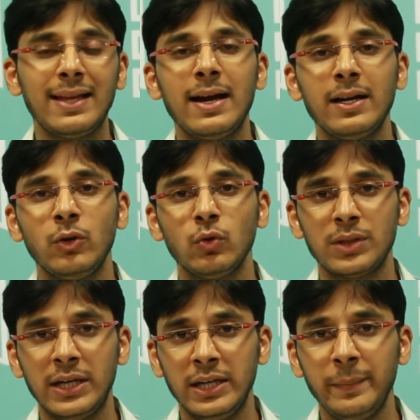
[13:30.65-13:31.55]
that into
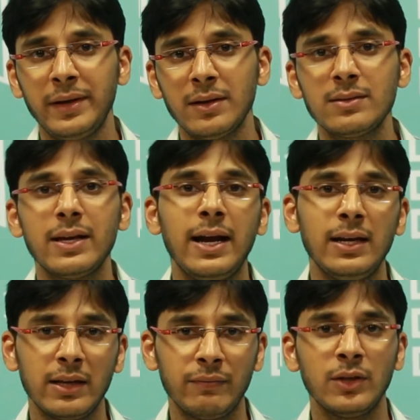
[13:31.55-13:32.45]
centimeters
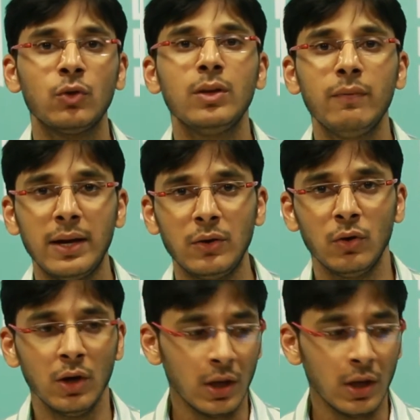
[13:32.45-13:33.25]
and giving you the value.